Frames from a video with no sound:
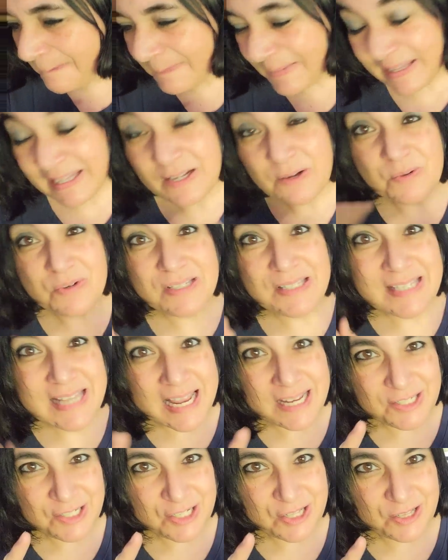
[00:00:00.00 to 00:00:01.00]
But anyways,
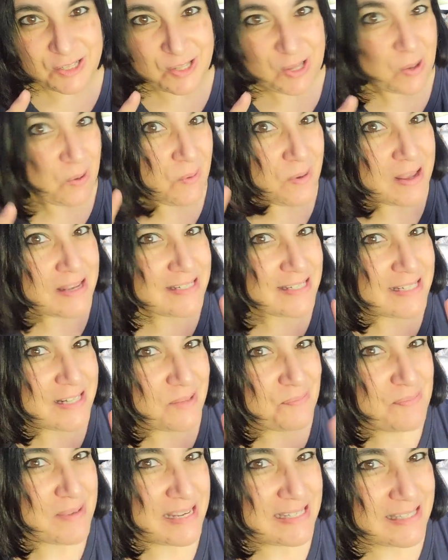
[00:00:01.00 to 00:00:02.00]
I shall go. I
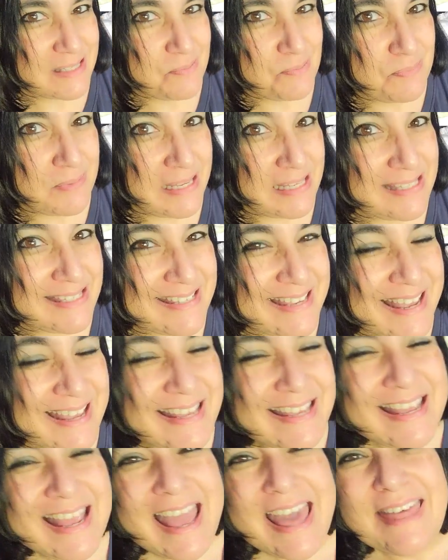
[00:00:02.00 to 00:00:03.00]
shall make some pizza.
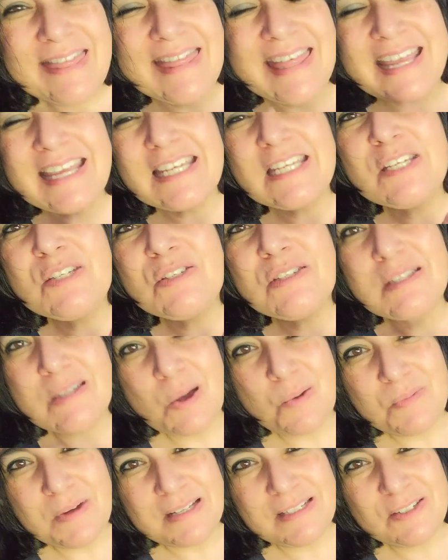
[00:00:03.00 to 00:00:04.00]
Thank you
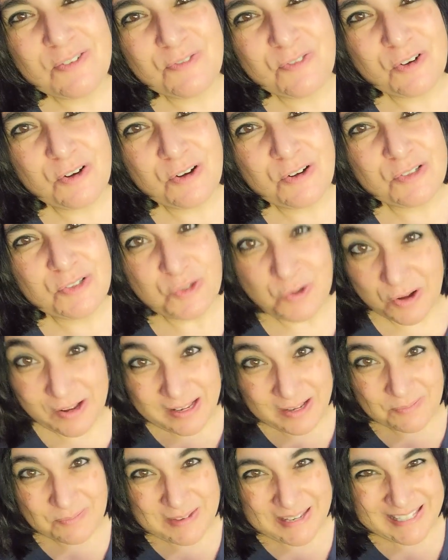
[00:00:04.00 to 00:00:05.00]
so much for
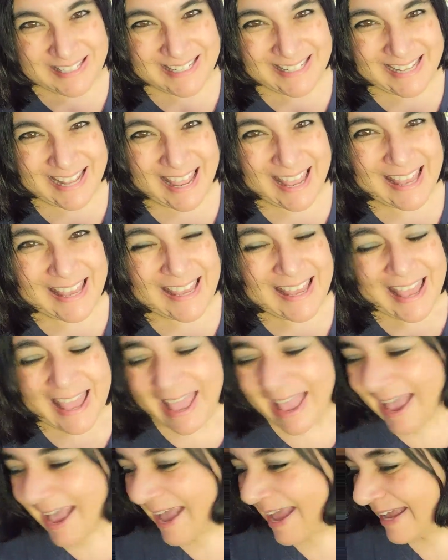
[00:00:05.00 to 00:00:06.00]
joining me today,
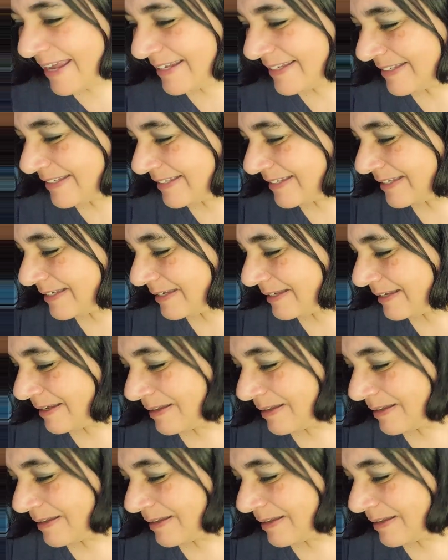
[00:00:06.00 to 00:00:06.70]
and